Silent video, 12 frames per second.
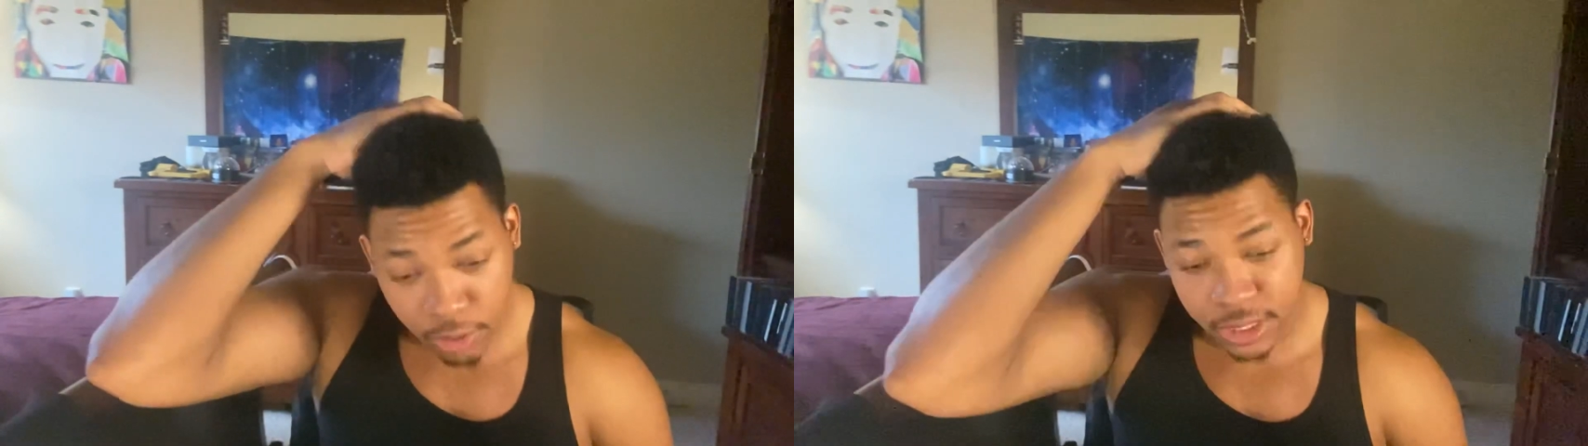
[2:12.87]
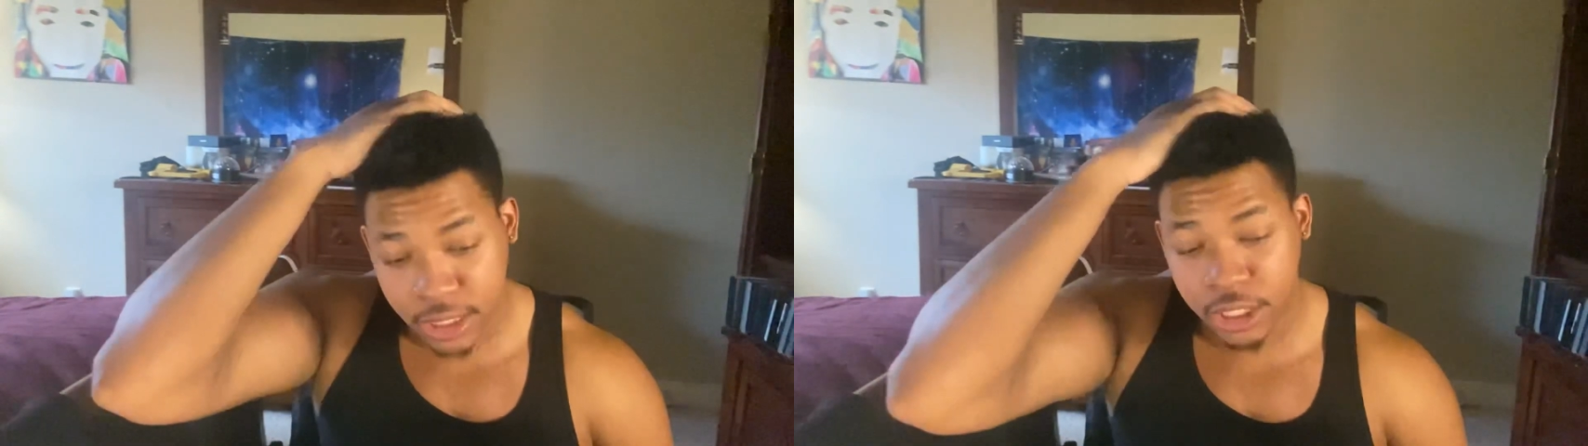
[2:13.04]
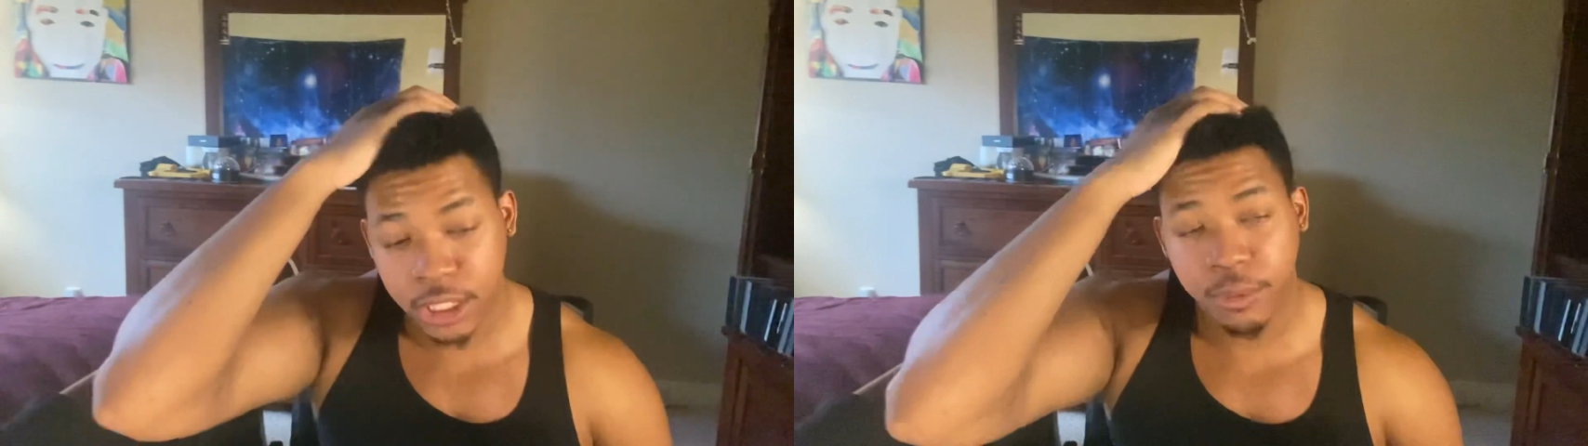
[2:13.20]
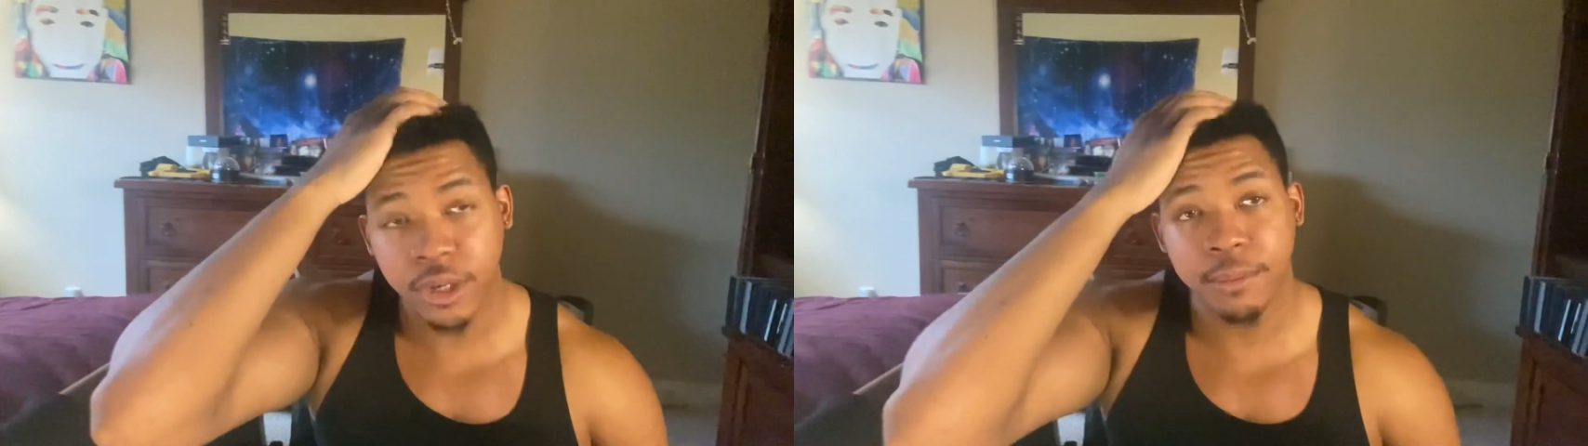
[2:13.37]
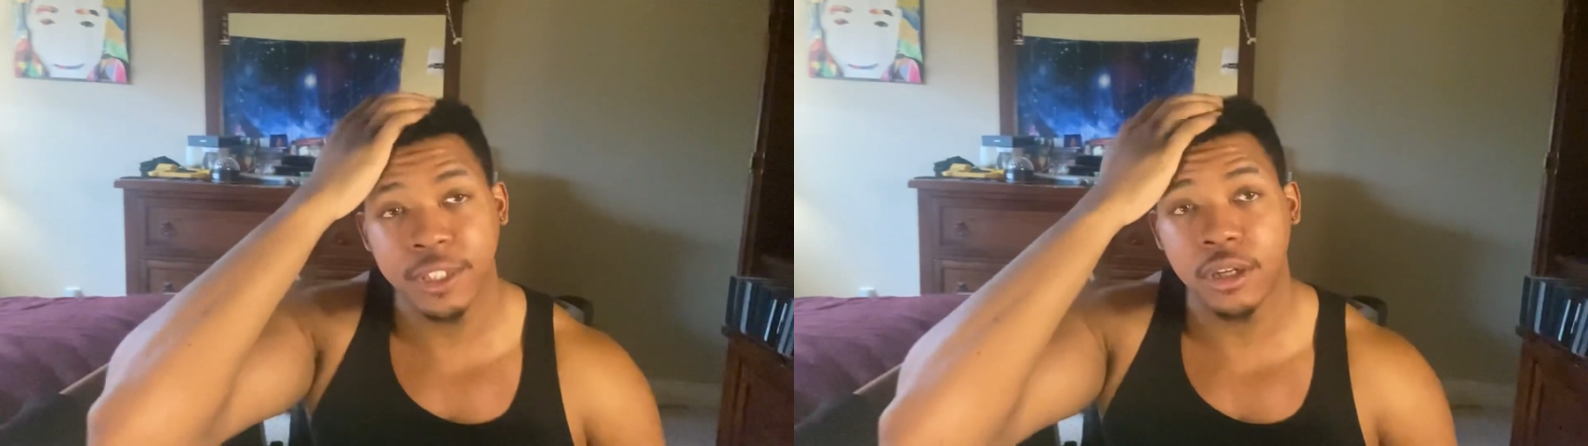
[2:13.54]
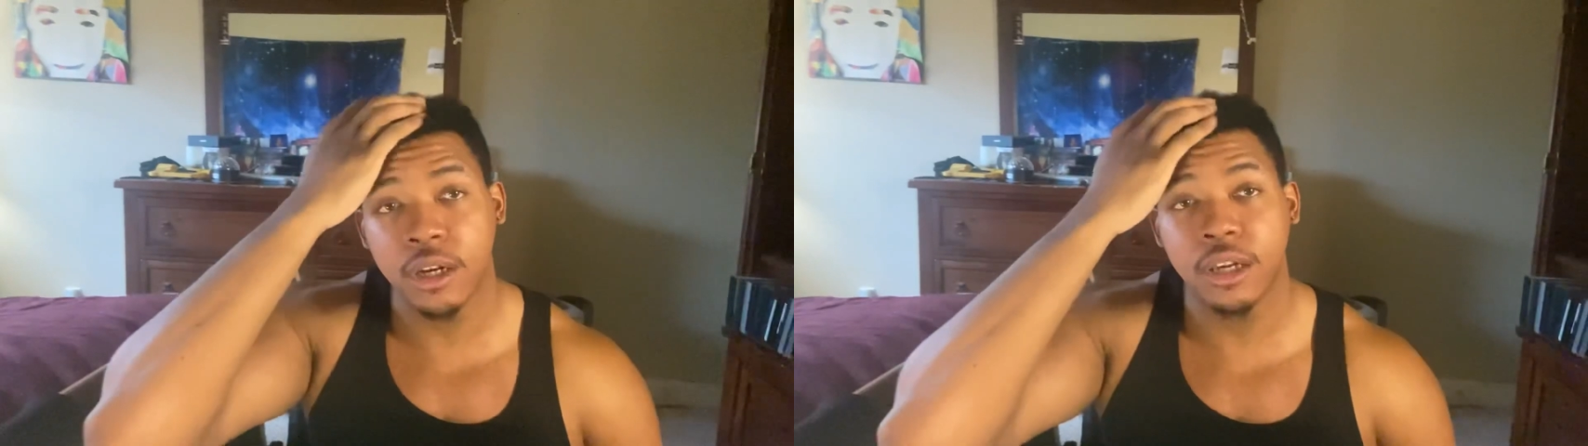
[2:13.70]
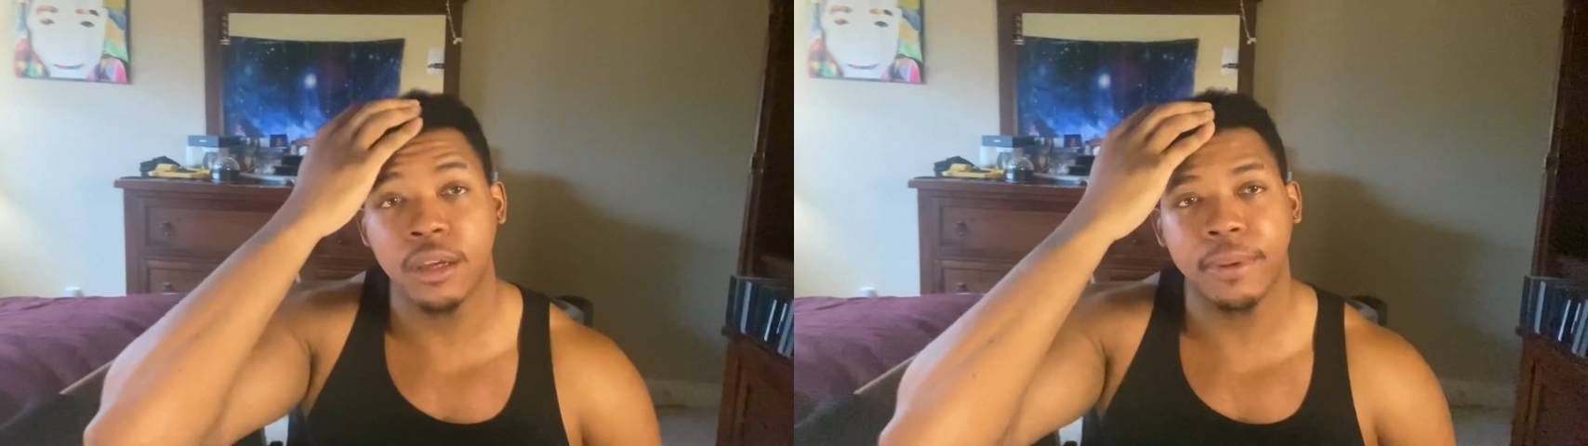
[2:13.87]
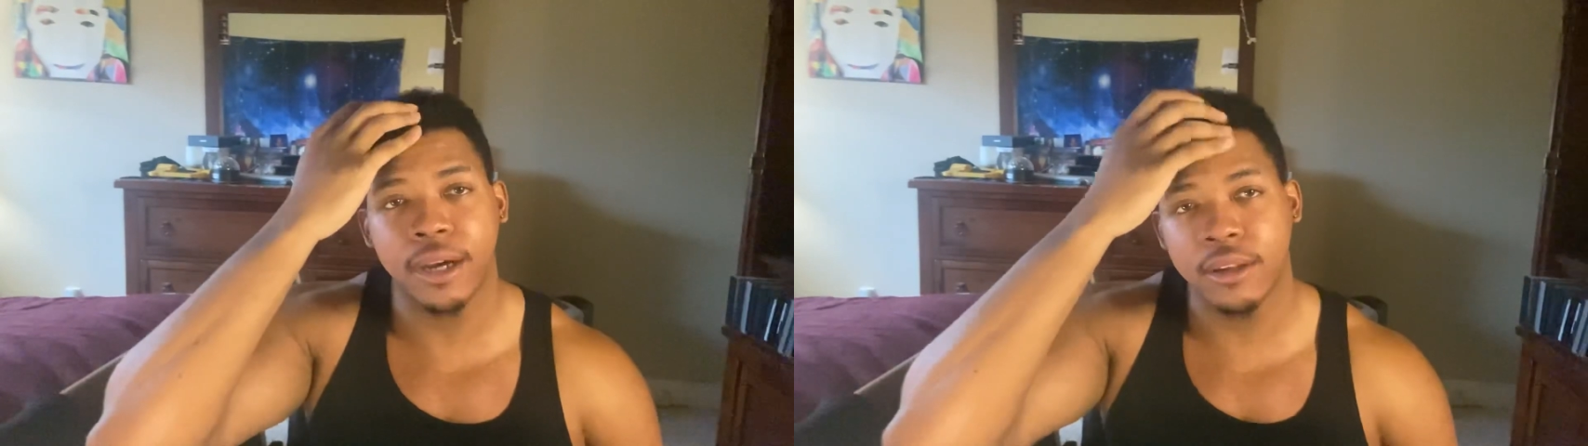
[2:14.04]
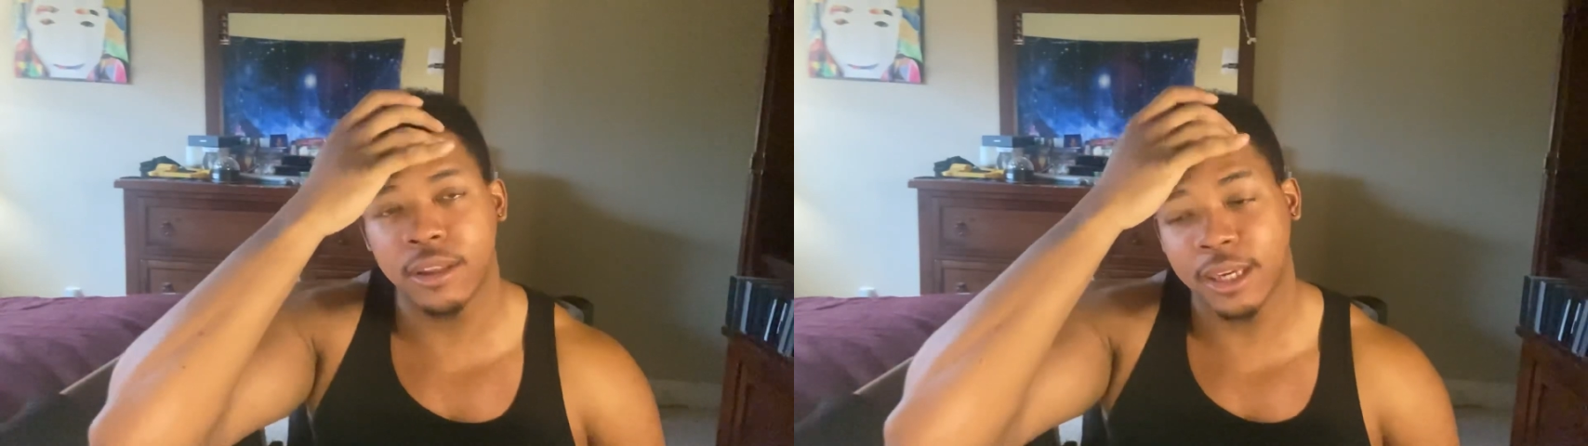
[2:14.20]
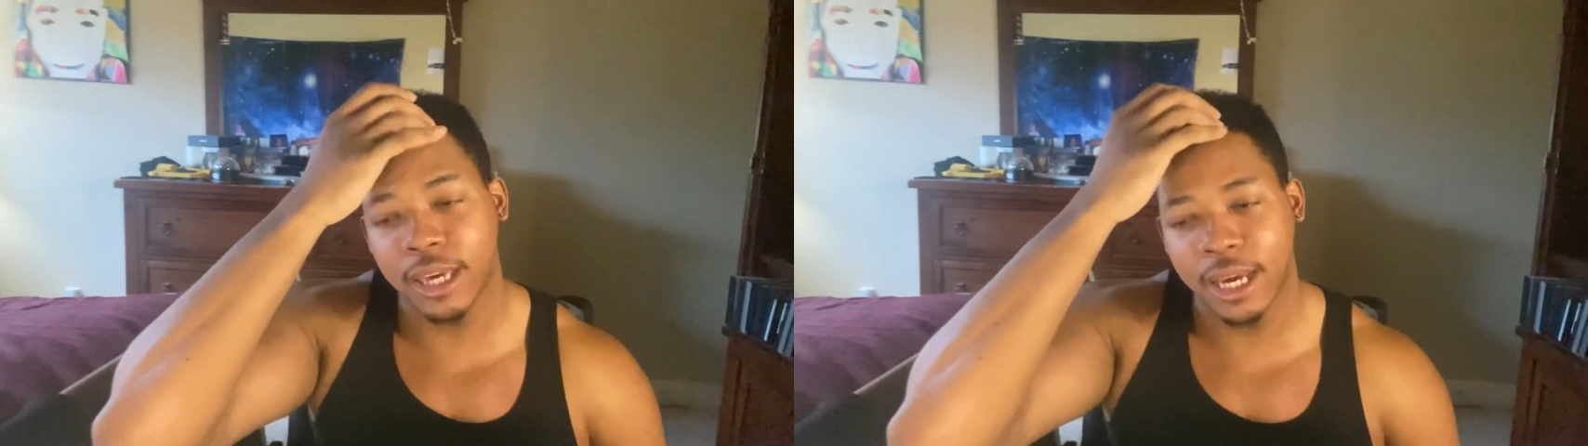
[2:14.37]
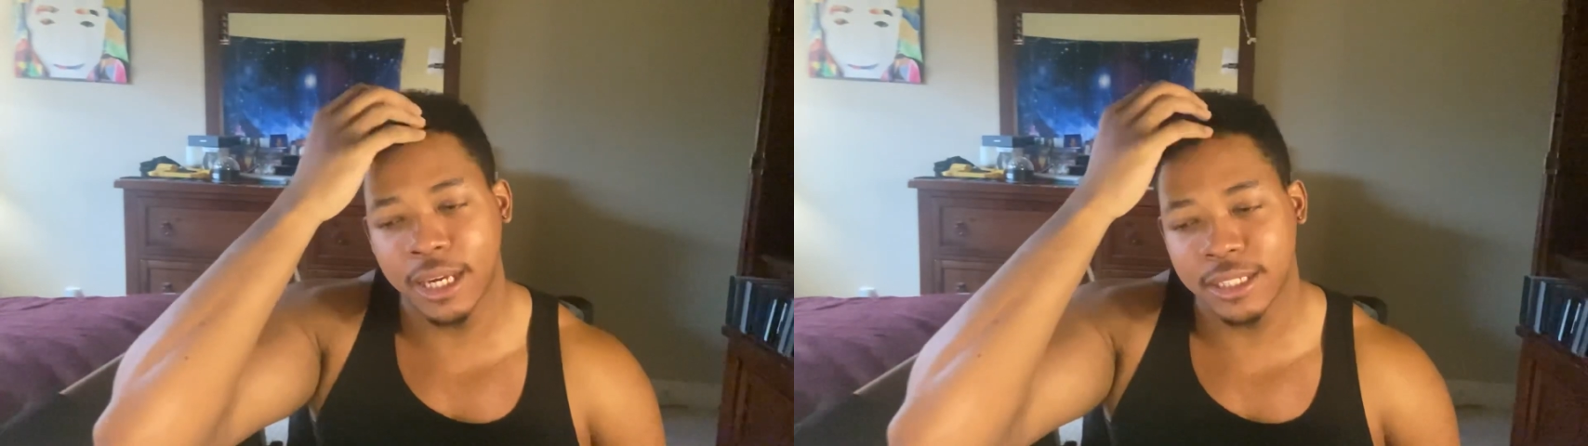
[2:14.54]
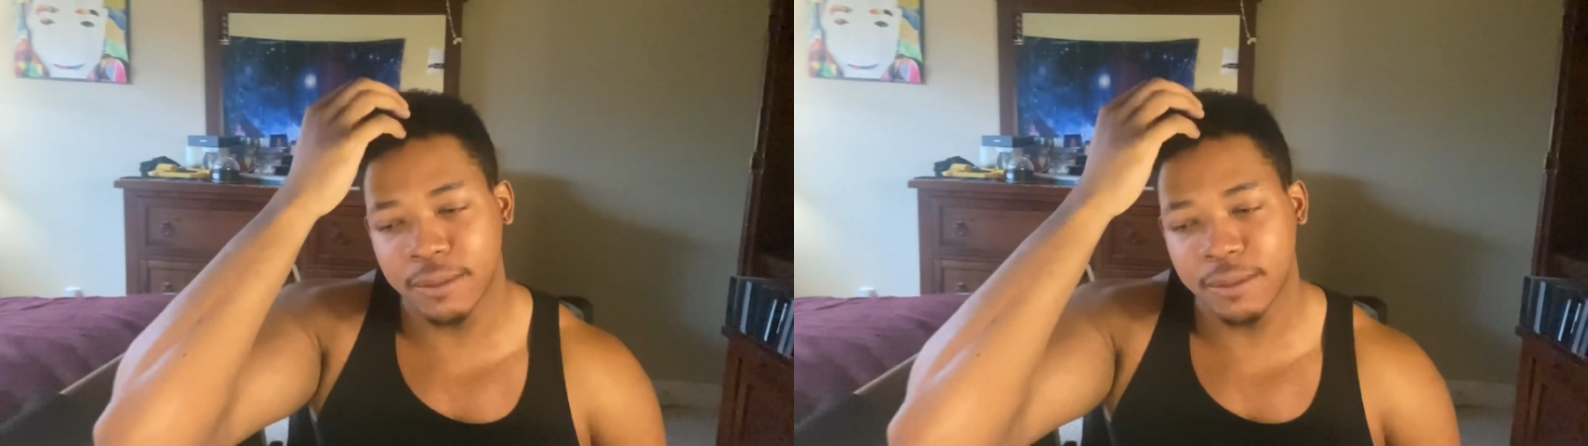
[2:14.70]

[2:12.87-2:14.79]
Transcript: essentially we're gonna be talking about the gays